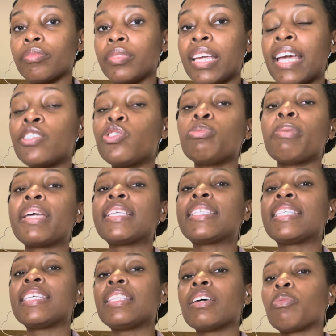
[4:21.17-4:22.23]
Yes, you may
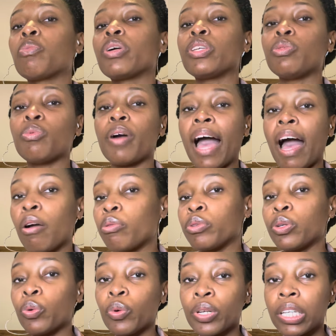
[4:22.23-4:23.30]
see them when you
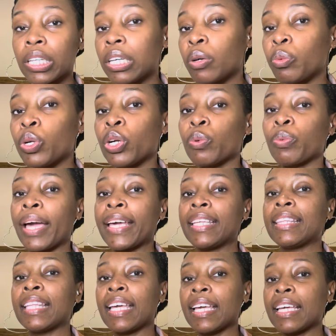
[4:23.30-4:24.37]
out doing a little weird,
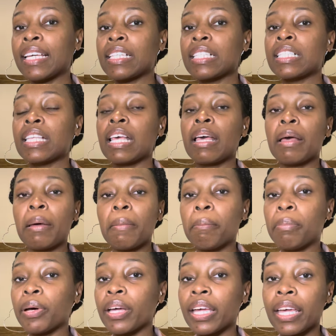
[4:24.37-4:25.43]
wacky things,
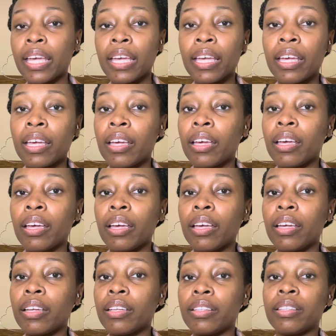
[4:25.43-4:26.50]
but
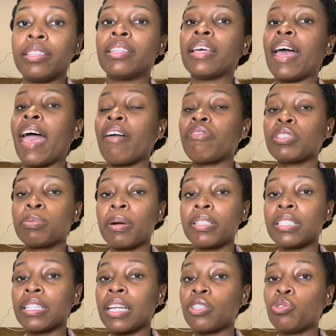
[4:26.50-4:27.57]
the average
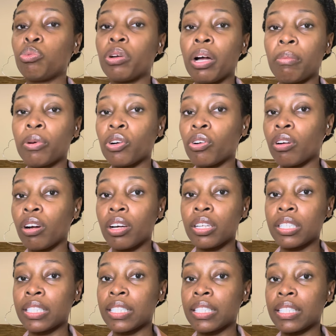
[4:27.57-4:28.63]
person that you come
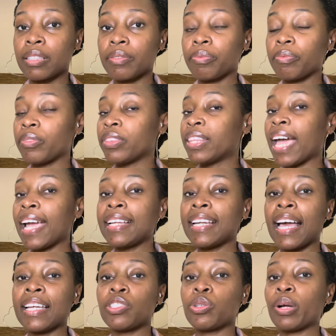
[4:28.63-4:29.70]
across, they
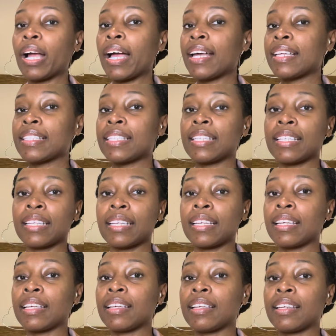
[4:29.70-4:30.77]
not trying
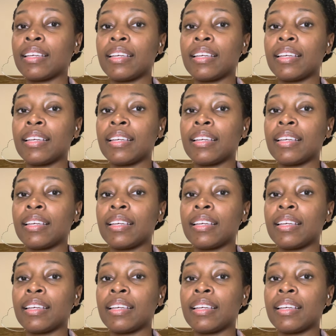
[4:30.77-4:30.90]
to